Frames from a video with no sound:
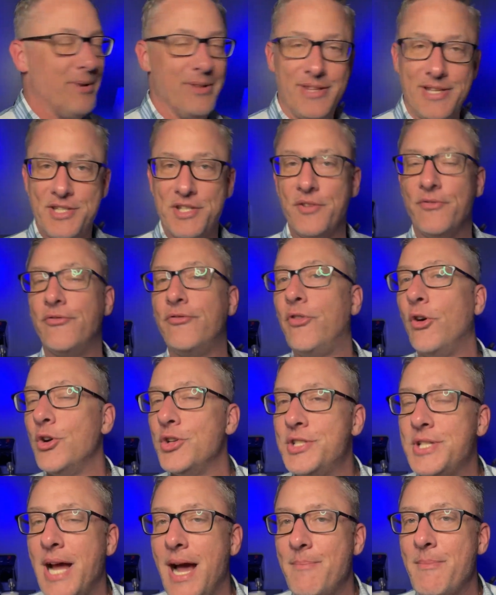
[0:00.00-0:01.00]
But this is the
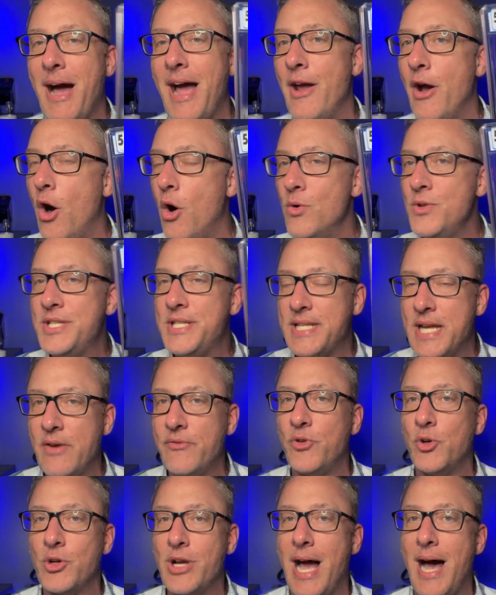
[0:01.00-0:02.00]
first time. I own
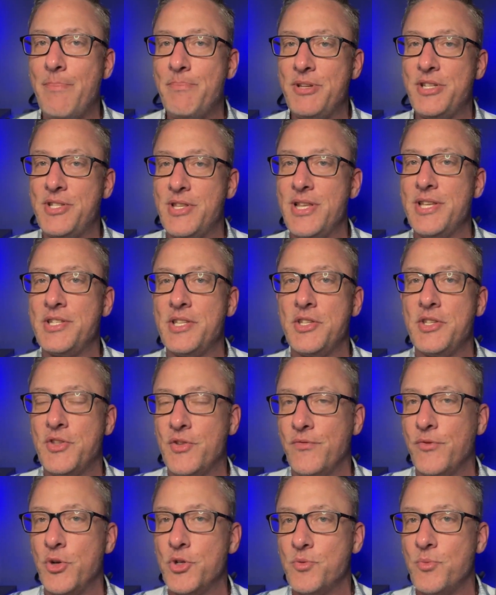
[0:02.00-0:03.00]
several copies of this. This is
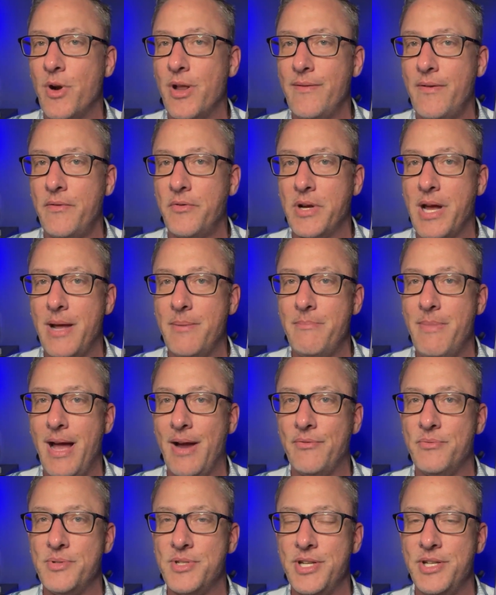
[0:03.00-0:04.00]
the first one I've ever gotten
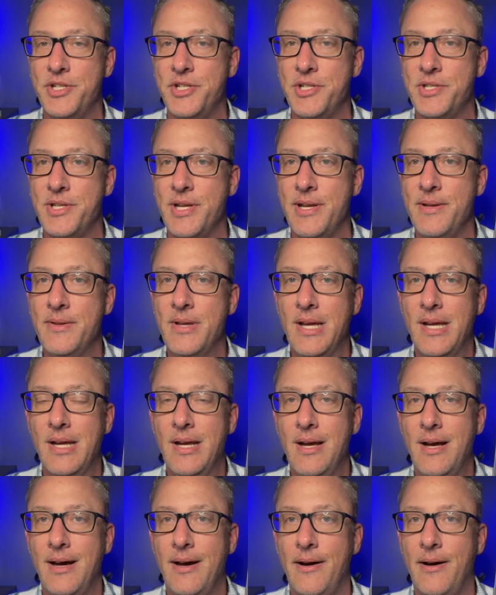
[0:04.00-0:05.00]
back from CGC.
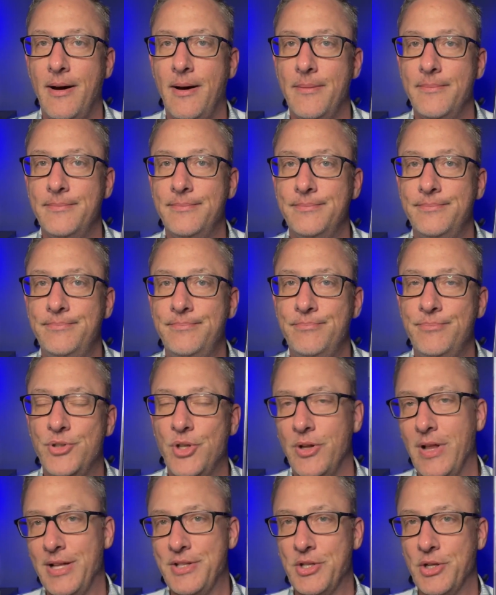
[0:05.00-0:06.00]

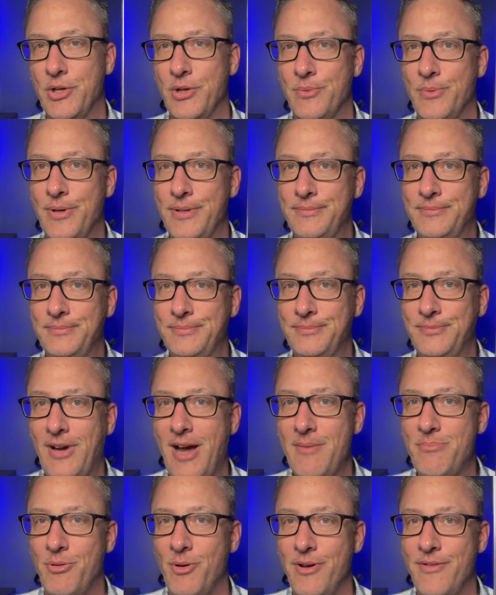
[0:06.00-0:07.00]
So that's a good one.
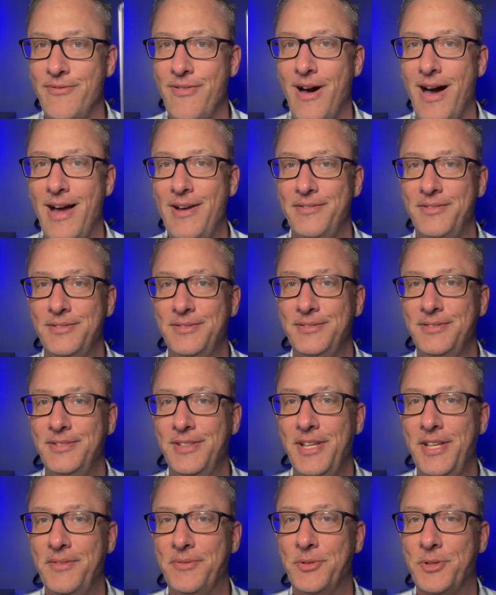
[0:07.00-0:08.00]
5.5.
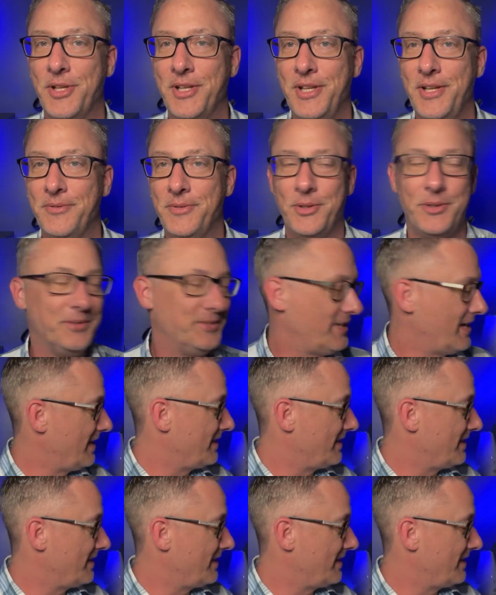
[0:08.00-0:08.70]
Evel Knievel.